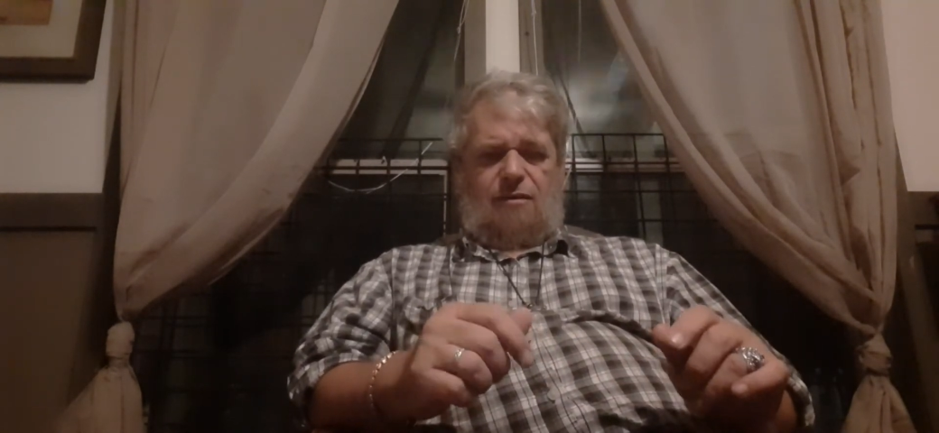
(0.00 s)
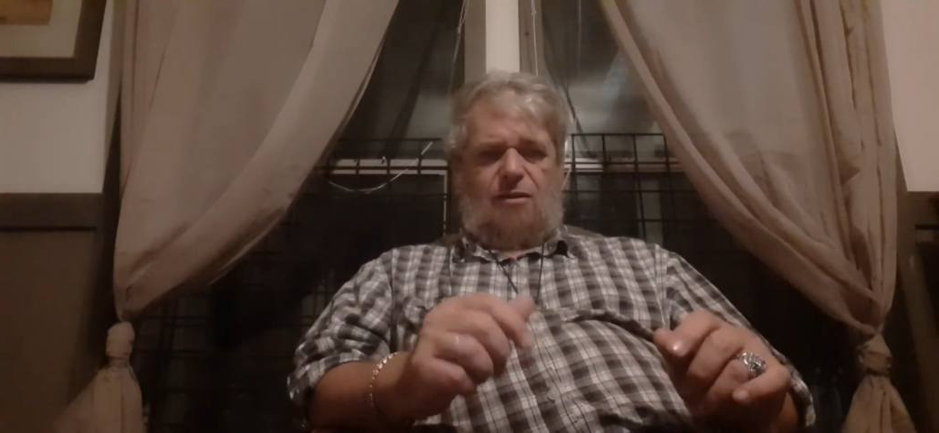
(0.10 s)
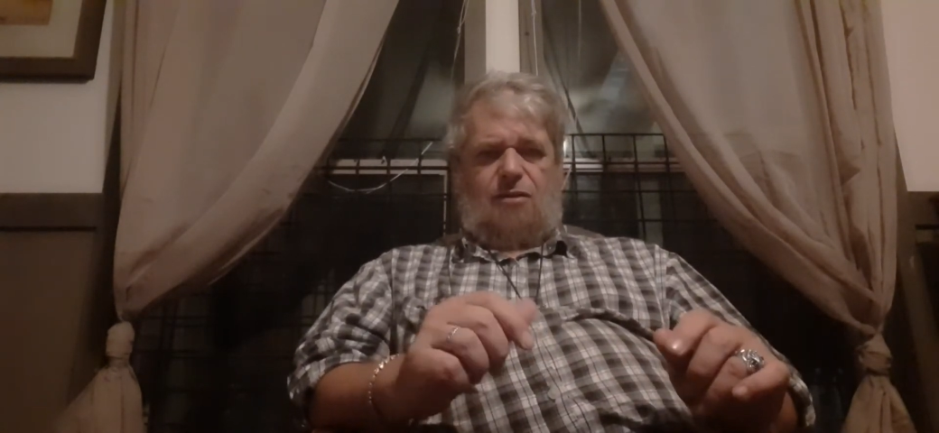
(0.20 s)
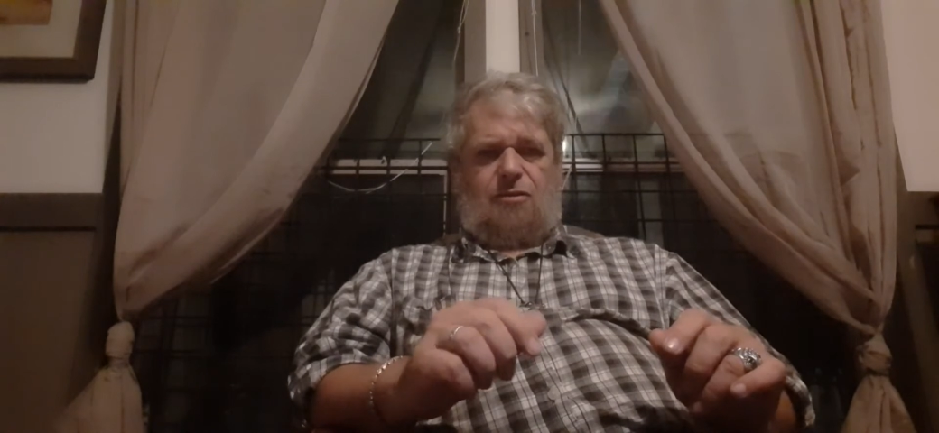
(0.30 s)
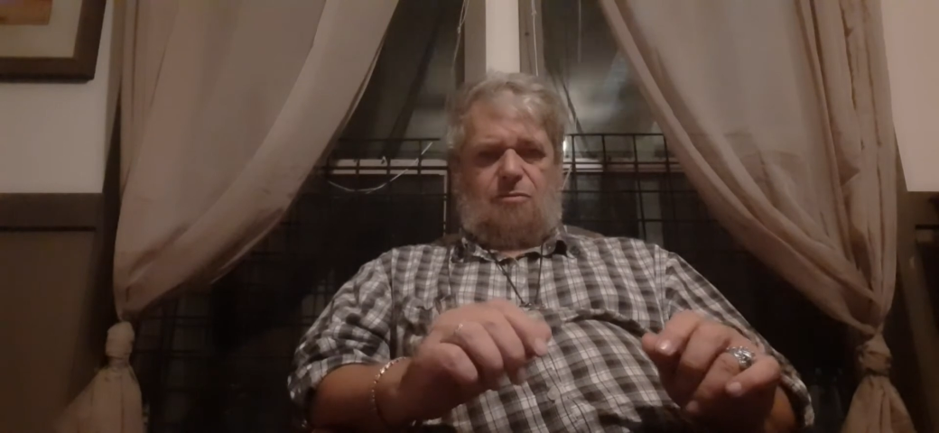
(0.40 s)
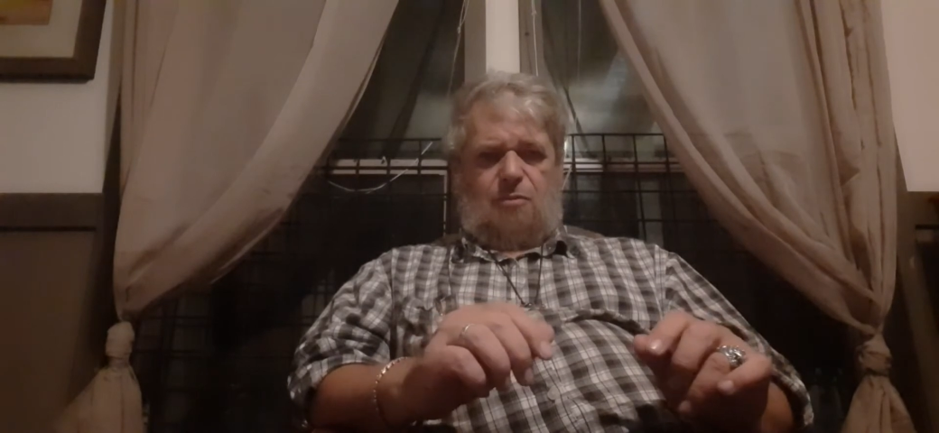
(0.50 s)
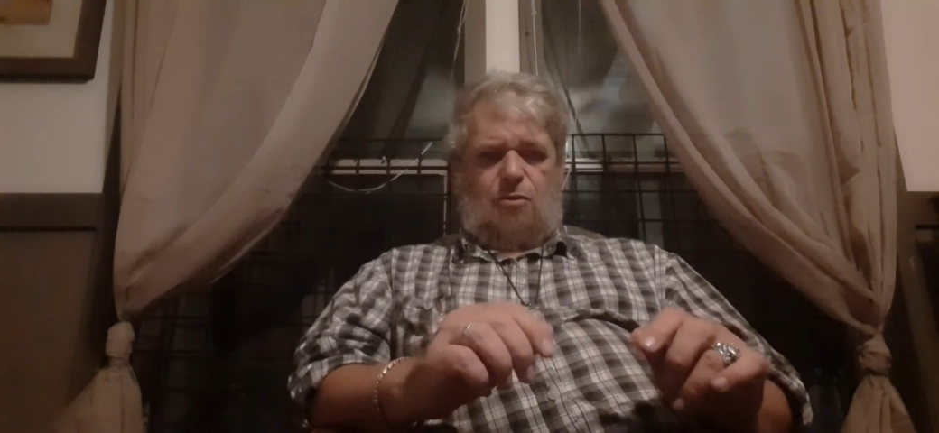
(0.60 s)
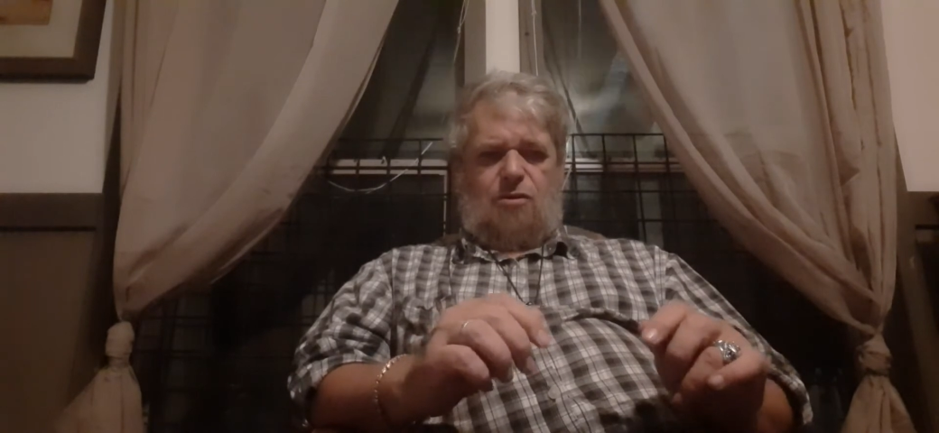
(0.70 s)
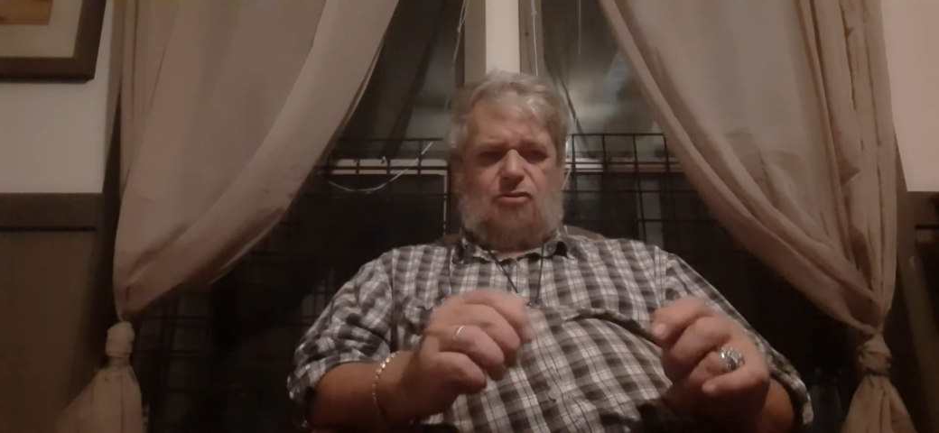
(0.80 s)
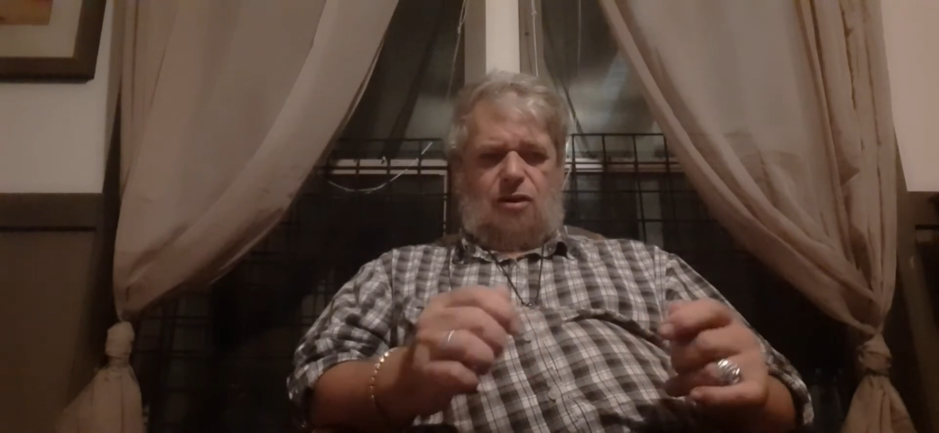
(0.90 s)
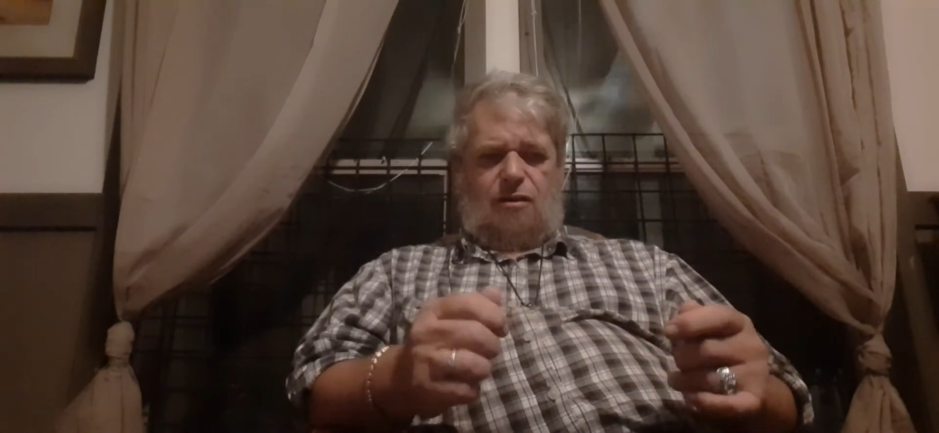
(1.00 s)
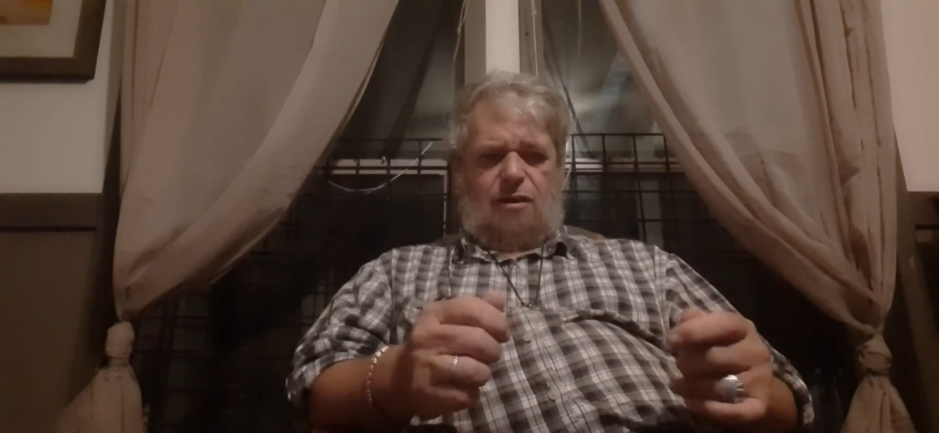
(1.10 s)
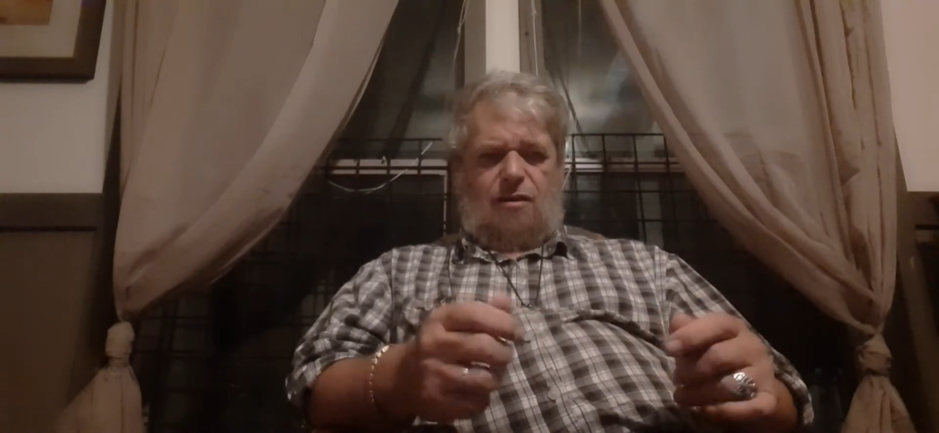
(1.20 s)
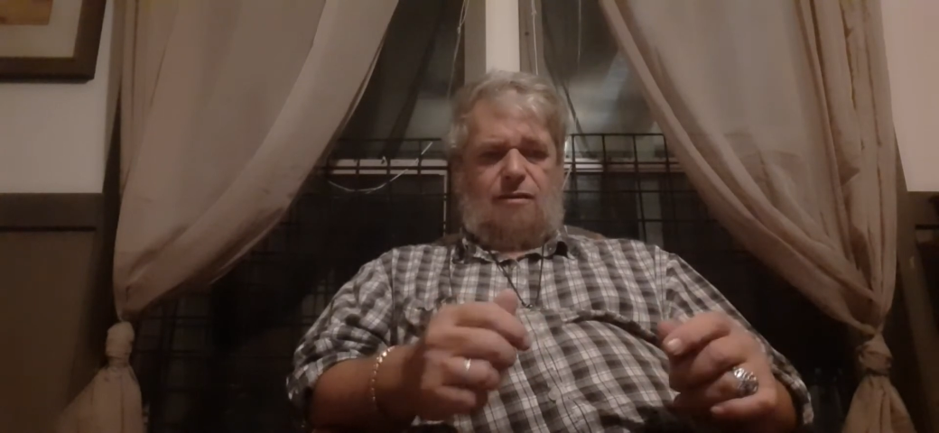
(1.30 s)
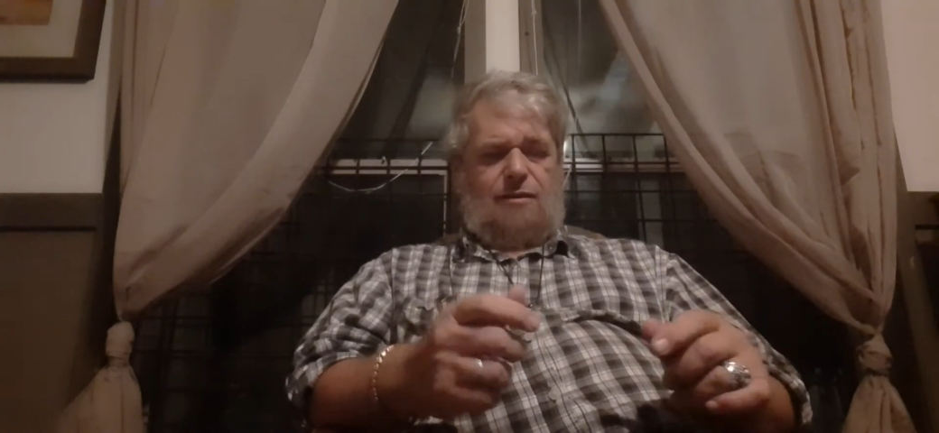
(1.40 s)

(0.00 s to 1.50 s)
onto the porch, and I